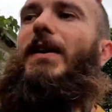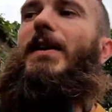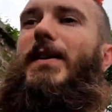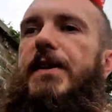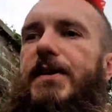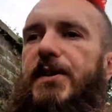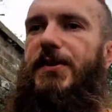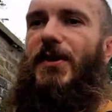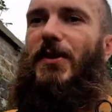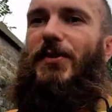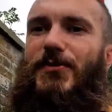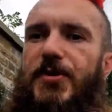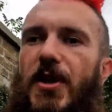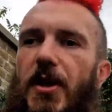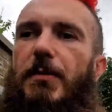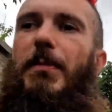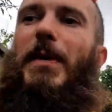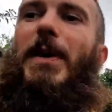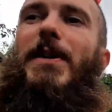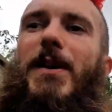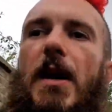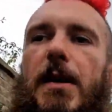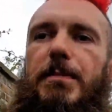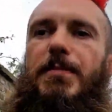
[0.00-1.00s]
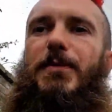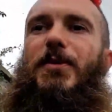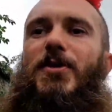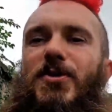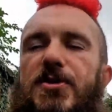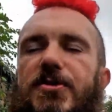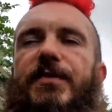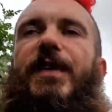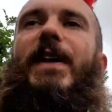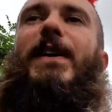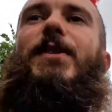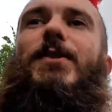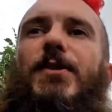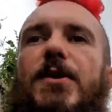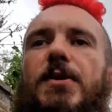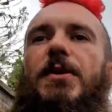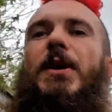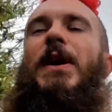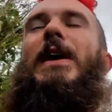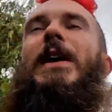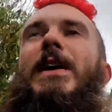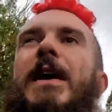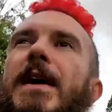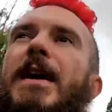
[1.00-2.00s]
then you don't turn back up because you've had it
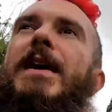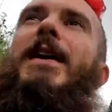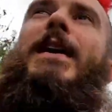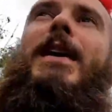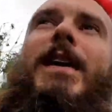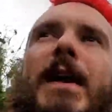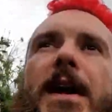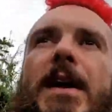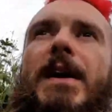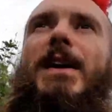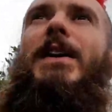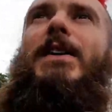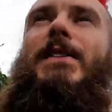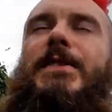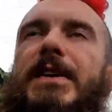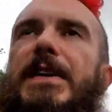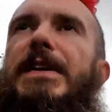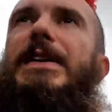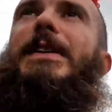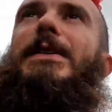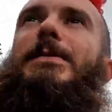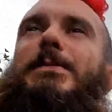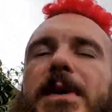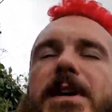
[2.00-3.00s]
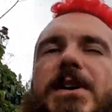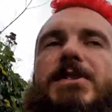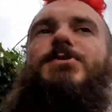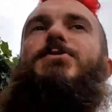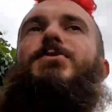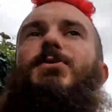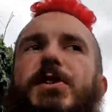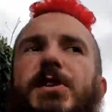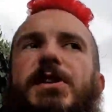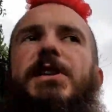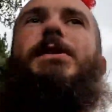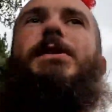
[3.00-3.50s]
all. So I need to make sure you